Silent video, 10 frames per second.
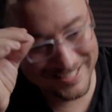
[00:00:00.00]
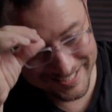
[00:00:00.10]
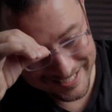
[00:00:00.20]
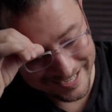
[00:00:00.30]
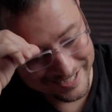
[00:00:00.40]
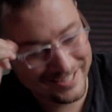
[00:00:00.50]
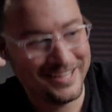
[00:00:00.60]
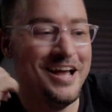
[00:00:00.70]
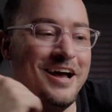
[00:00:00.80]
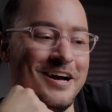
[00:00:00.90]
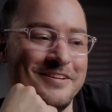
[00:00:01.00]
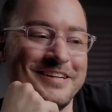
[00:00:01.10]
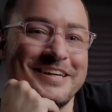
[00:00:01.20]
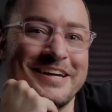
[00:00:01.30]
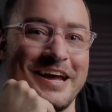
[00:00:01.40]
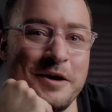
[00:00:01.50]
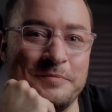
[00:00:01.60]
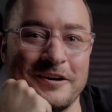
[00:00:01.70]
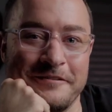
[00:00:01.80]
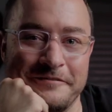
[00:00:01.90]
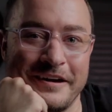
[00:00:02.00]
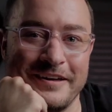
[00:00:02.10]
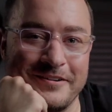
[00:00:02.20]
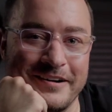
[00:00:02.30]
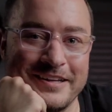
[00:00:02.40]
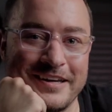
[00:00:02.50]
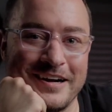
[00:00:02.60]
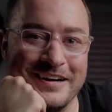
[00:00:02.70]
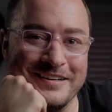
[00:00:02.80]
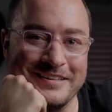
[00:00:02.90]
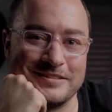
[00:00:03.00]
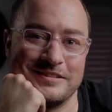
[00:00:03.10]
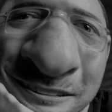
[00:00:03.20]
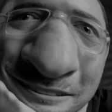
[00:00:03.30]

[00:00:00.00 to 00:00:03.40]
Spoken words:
I like epic fail right there, like,